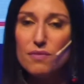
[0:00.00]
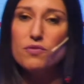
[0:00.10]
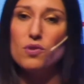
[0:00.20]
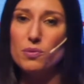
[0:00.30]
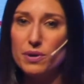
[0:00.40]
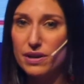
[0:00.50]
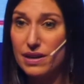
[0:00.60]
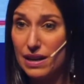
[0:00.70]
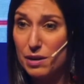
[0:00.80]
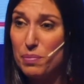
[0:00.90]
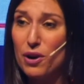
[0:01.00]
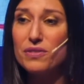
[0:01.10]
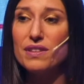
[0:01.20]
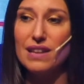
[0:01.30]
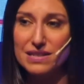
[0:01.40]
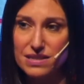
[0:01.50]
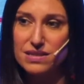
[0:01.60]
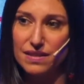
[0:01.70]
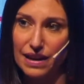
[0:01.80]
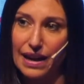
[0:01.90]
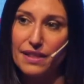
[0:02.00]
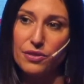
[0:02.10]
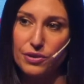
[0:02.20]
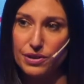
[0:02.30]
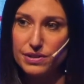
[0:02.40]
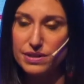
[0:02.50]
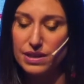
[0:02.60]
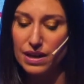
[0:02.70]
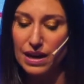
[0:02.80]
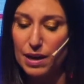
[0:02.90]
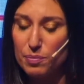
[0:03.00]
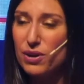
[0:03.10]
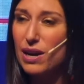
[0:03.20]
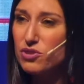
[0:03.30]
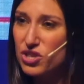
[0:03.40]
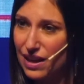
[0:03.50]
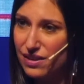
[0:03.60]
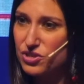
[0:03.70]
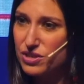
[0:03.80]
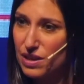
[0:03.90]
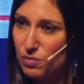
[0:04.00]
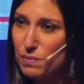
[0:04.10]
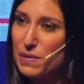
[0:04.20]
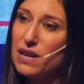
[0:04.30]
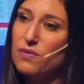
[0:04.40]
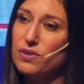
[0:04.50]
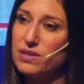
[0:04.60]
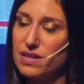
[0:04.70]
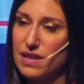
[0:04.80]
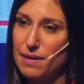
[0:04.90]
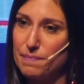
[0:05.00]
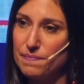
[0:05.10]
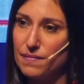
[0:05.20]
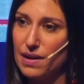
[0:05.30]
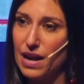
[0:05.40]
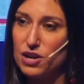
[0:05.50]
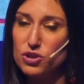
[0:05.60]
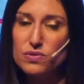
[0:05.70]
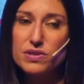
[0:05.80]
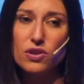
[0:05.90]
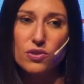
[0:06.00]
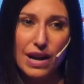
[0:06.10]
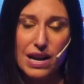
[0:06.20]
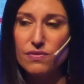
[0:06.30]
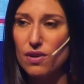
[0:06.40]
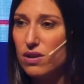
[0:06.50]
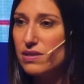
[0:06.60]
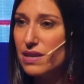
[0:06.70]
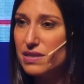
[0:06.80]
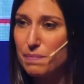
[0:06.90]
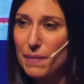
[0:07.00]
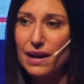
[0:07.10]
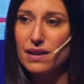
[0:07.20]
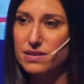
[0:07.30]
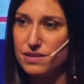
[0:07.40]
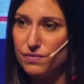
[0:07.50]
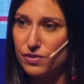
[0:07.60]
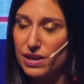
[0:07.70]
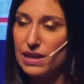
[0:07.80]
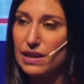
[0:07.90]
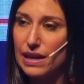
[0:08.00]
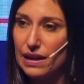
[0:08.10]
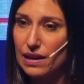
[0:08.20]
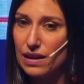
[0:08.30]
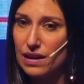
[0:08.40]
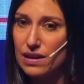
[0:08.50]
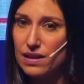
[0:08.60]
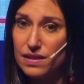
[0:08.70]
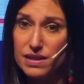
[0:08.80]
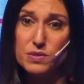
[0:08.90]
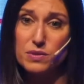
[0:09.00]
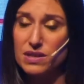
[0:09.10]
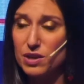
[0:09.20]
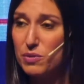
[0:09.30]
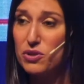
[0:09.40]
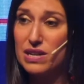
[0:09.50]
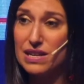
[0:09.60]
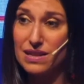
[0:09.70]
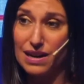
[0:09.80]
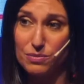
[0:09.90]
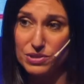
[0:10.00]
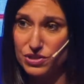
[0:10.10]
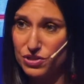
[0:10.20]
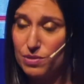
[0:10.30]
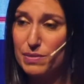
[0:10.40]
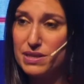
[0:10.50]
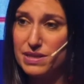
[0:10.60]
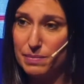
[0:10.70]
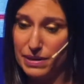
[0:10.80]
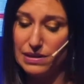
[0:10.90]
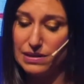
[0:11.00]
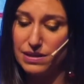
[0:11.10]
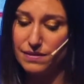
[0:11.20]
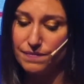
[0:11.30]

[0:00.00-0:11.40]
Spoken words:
forward and impart the lessons that they had learned, and put out challenges that were meaningful to them, and use the creative arts as a mechanism for healing. This was the community that I was determined to build.